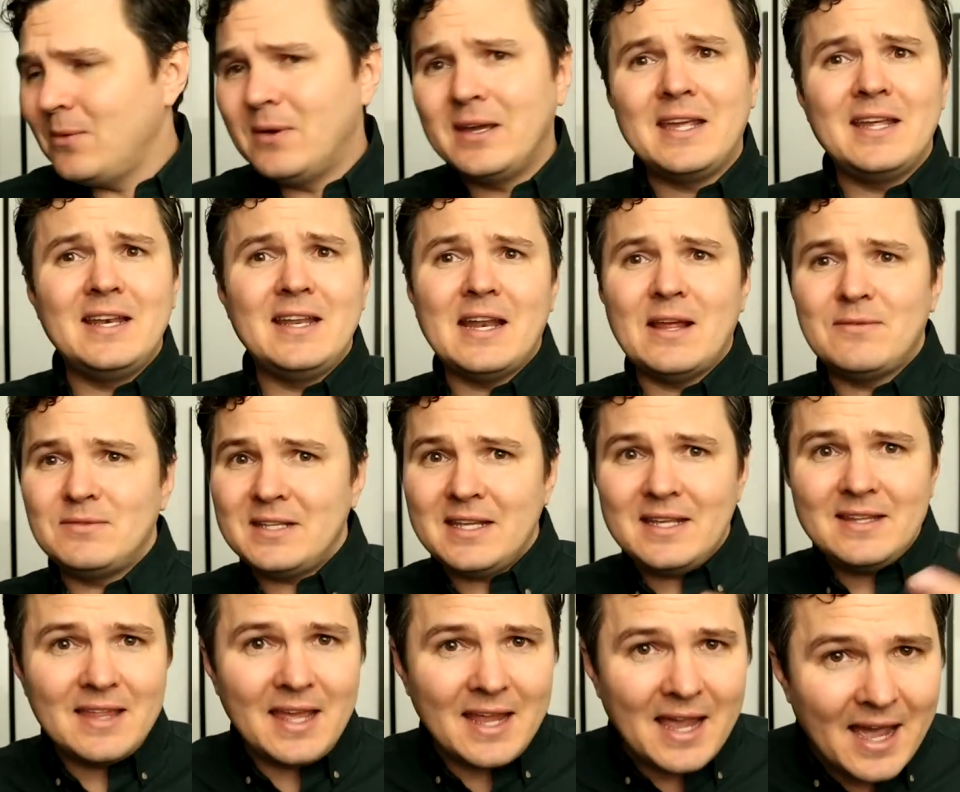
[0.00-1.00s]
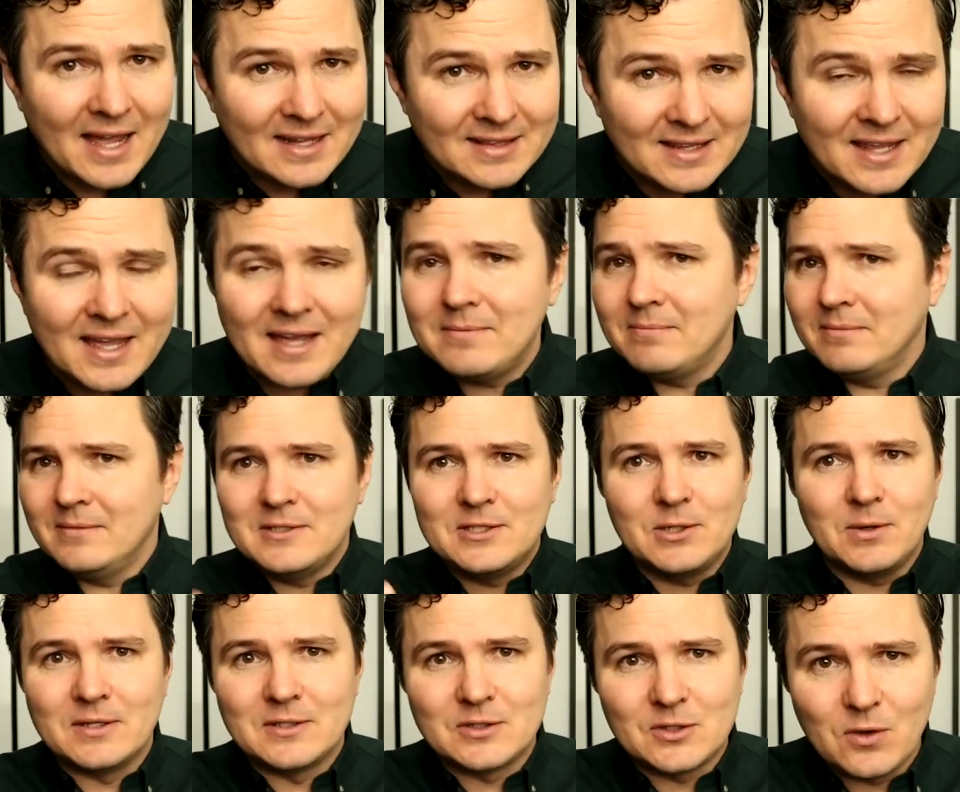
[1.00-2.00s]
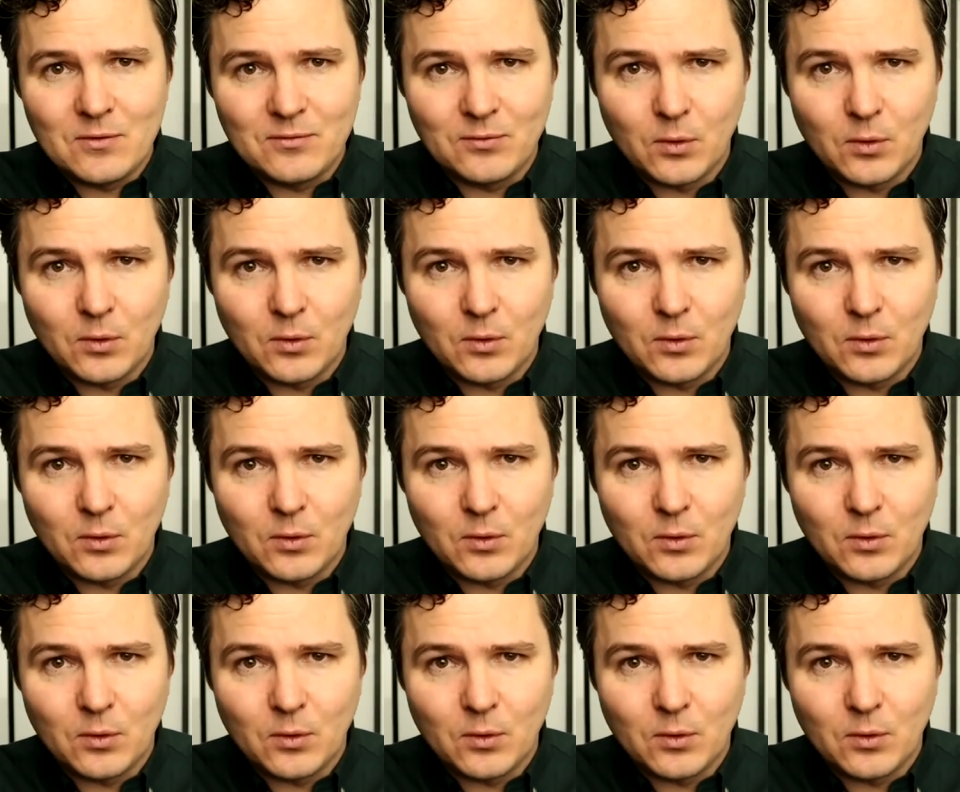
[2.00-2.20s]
You want to get an NFT, they got that, and so on and so